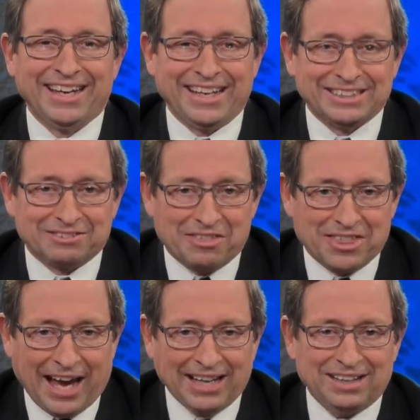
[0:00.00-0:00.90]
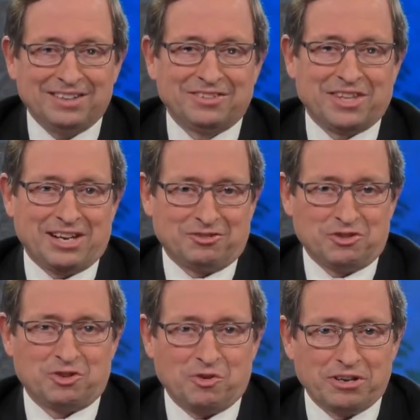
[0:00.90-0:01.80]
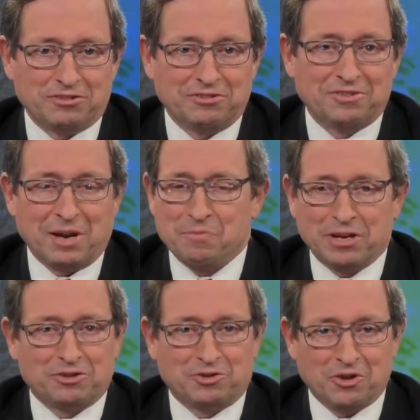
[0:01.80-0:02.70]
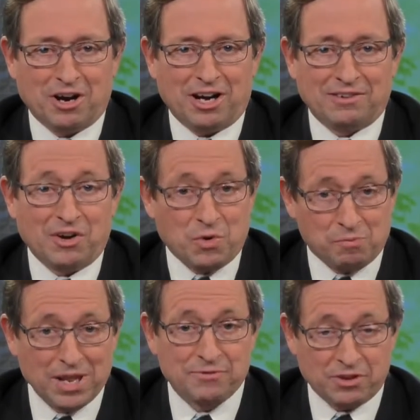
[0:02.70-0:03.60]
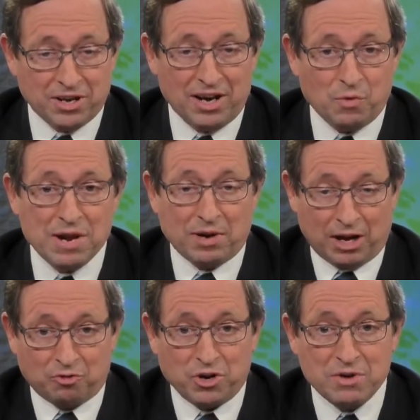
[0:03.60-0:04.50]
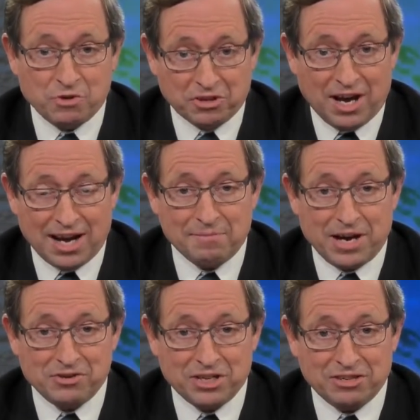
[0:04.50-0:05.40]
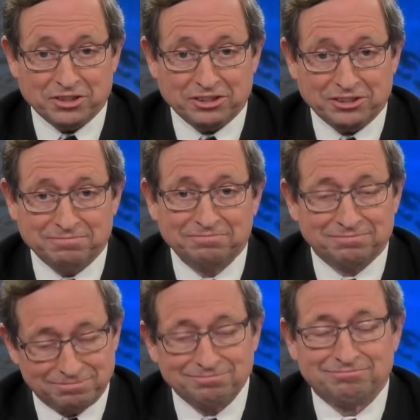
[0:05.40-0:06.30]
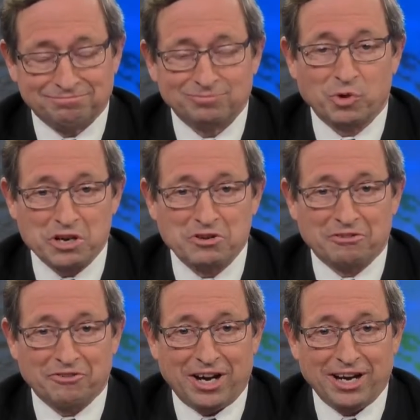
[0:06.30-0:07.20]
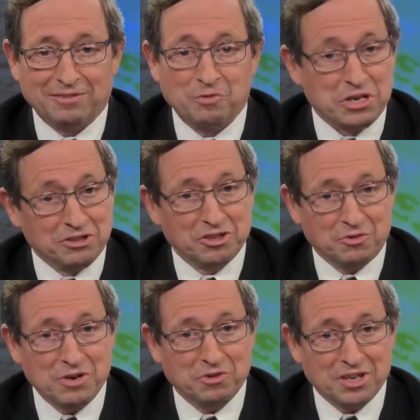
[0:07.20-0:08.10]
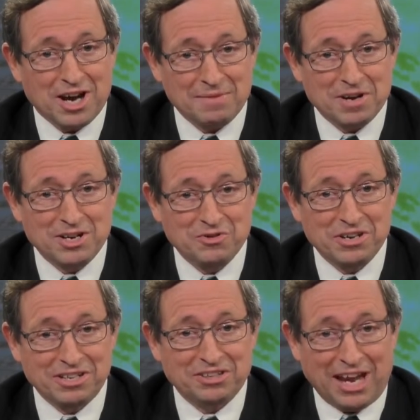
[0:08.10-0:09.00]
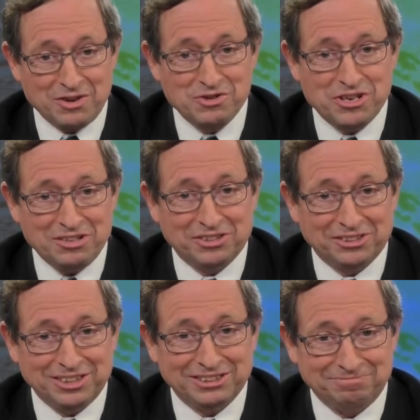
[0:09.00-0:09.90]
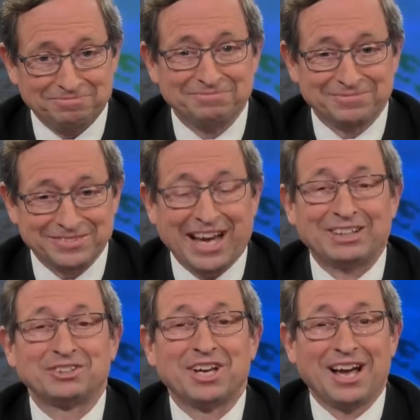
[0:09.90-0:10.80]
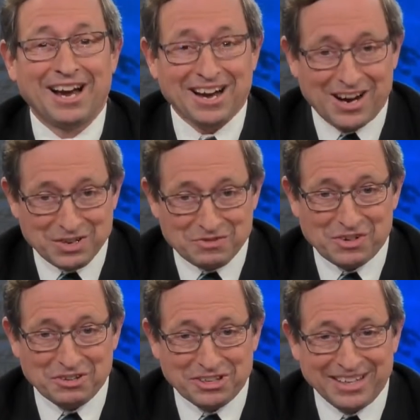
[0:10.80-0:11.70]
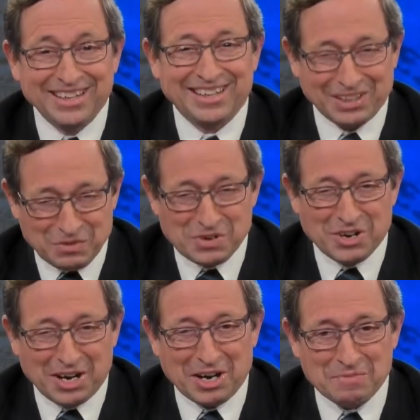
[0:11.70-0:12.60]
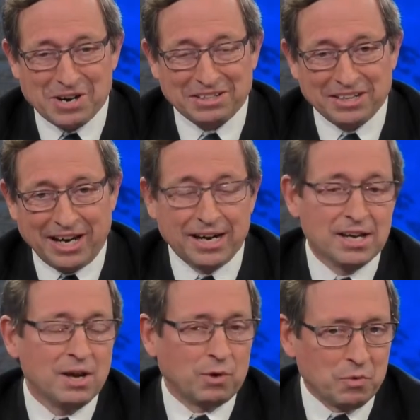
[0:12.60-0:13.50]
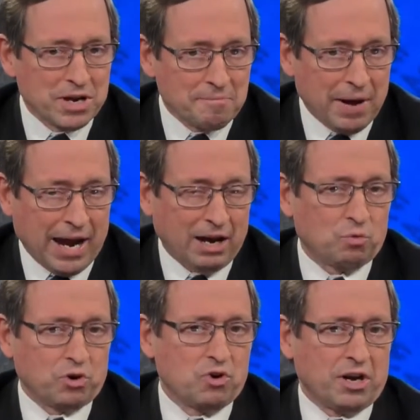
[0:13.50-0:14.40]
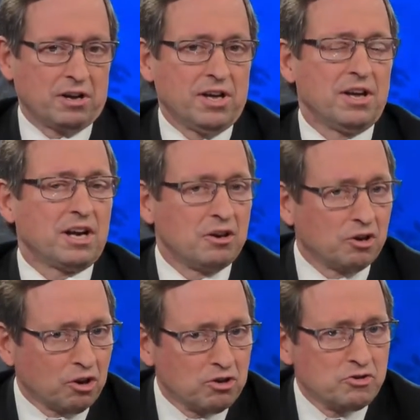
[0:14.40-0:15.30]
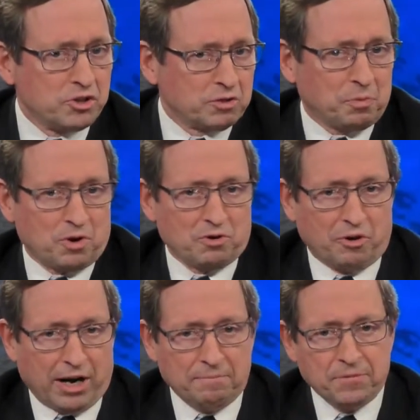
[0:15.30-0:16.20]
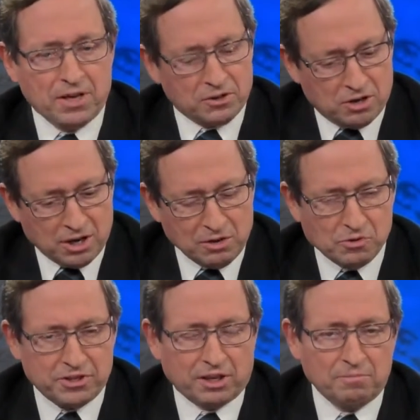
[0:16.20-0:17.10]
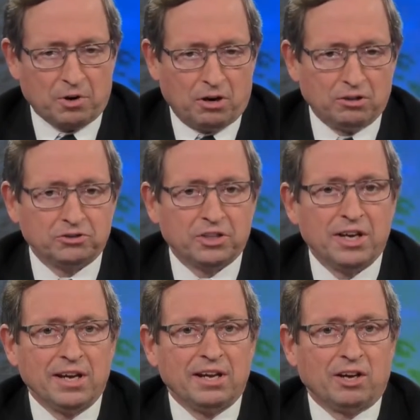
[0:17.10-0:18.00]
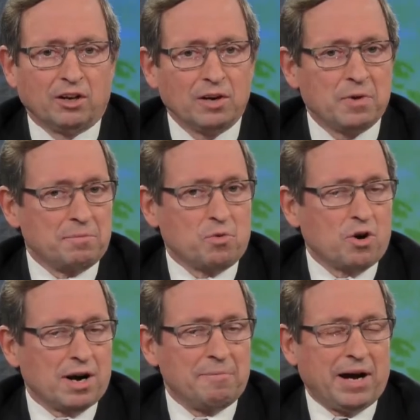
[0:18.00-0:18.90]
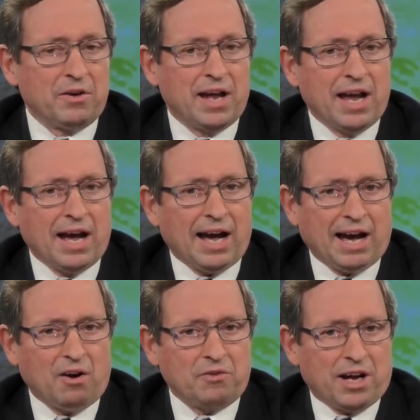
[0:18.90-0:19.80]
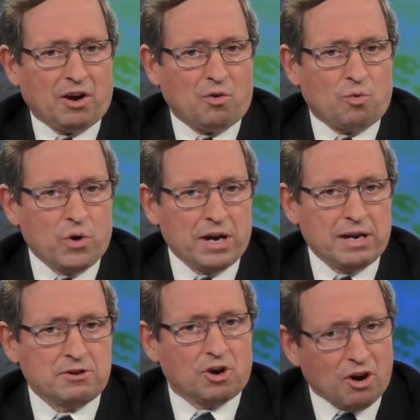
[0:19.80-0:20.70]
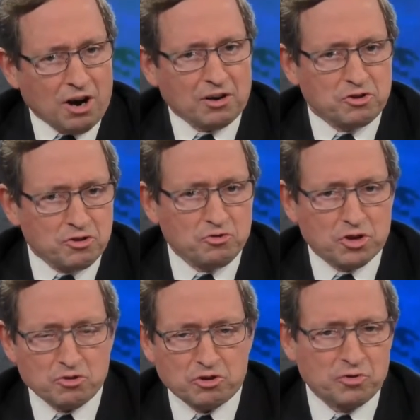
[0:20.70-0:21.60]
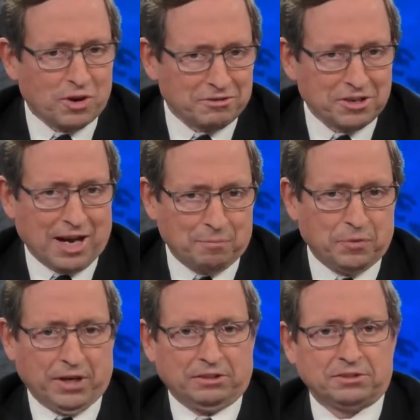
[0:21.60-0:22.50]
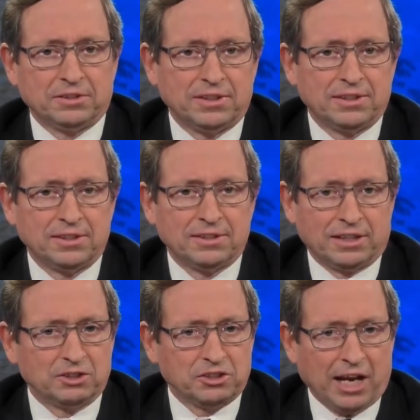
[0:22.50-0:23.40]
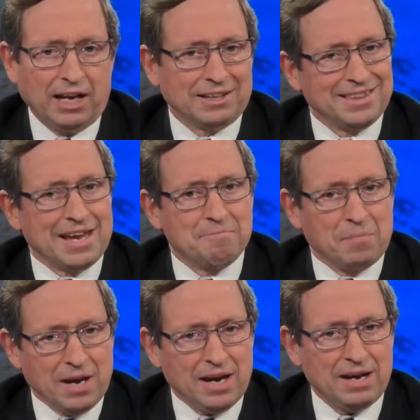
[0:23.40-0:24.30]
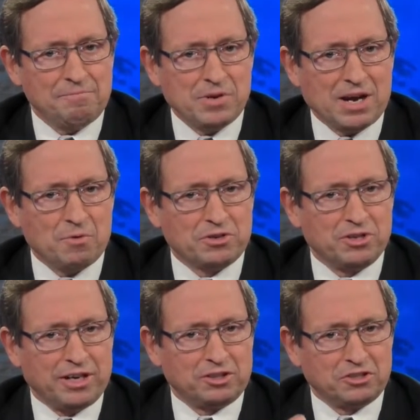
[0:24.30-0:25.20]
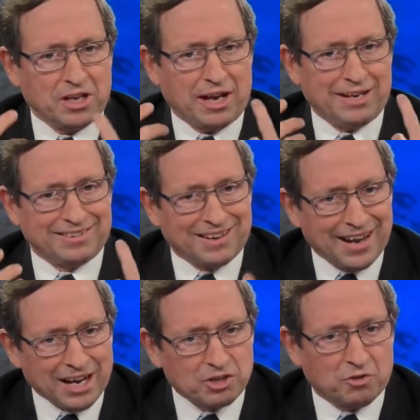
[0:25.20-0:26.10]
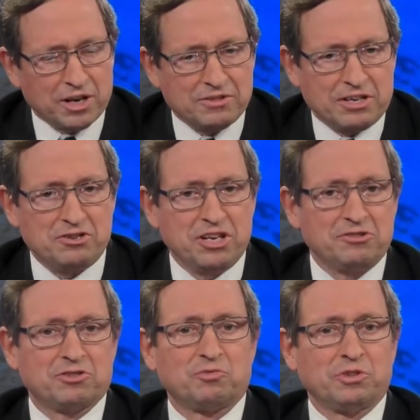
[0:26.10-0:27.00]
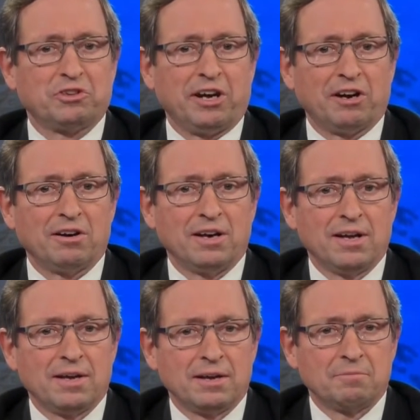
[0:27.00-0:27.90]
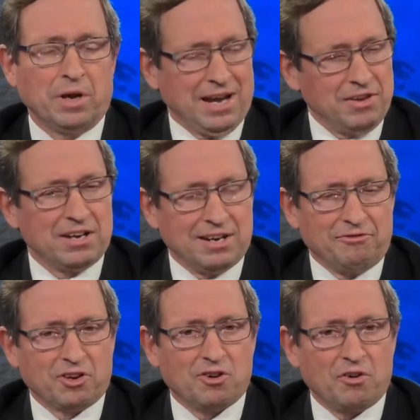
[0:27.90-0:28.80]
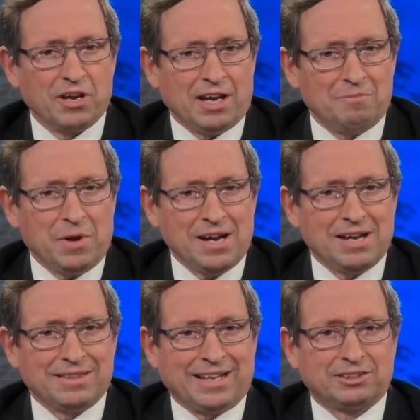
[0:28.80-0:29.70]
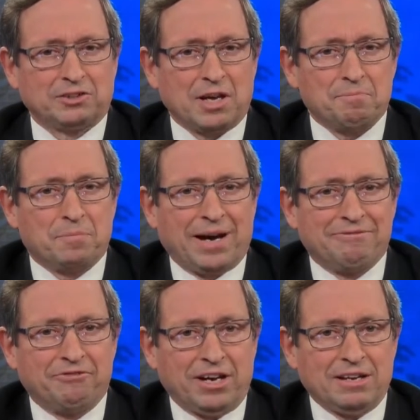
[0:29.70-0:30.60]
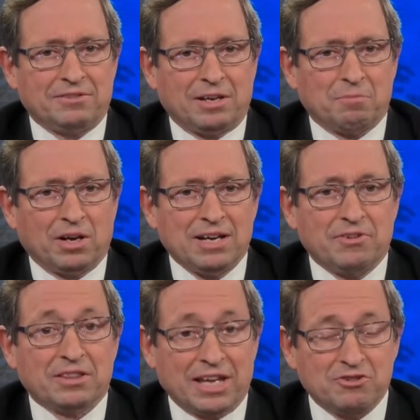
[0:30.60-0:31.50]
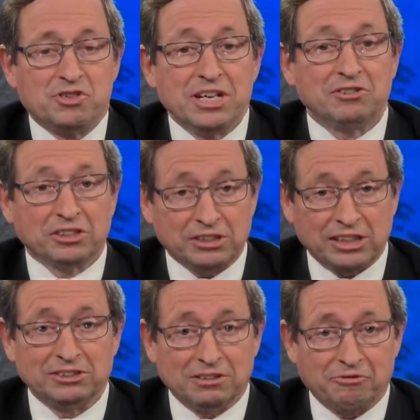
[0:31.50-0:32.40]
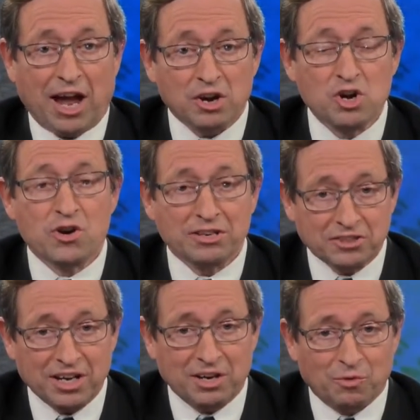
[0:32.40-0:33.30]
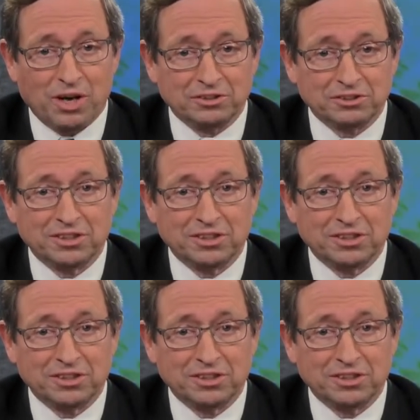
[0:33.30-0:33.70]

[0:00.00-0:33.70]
It is that that is a choice that makes us so controversial. We believe in God, we agree with God about Jesus, we're unified. We disagree with God about who He is and who Jesus is, that's controversy. That's what we're talking about today. When we come back, we're going to conclude this program talking with Dillon Burroughs, hear a little bit more about how now we talk to those who are skeptics, understanding that they may be able to understand intellectually that Jesus was here, but having difficulty in making that step by faith and believing that Jesus is, in fact, who he said he was